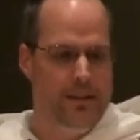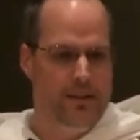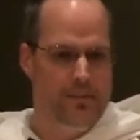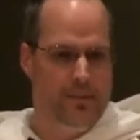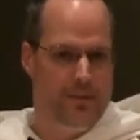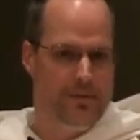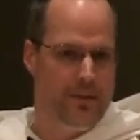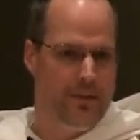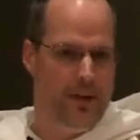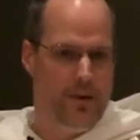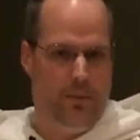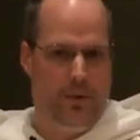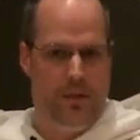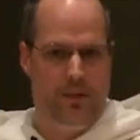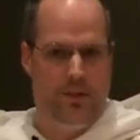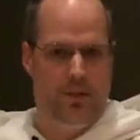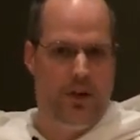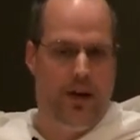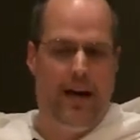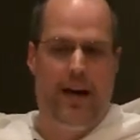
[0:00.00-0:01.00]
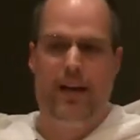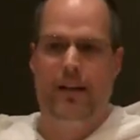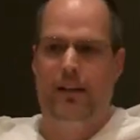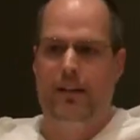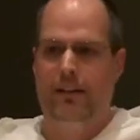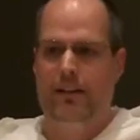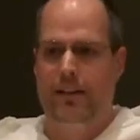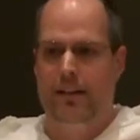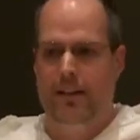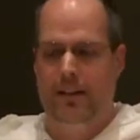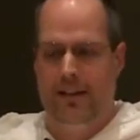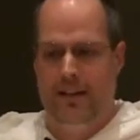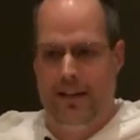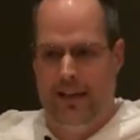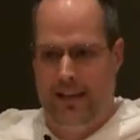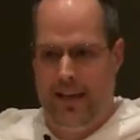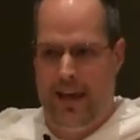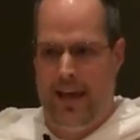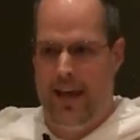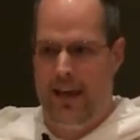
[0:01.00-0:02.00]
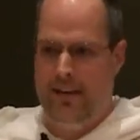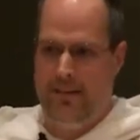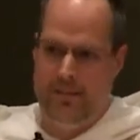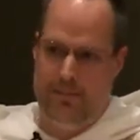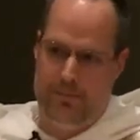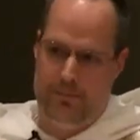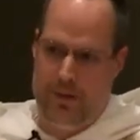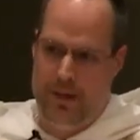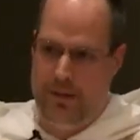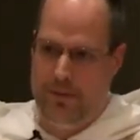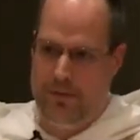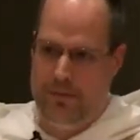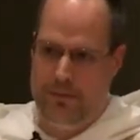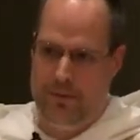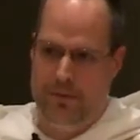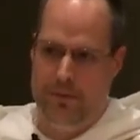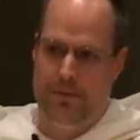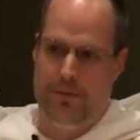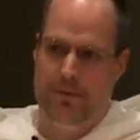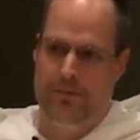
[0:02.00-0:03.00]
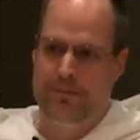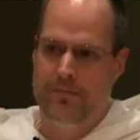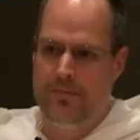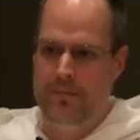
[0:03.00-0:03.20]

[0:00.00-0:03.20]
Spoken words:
But for that one child that can't break through,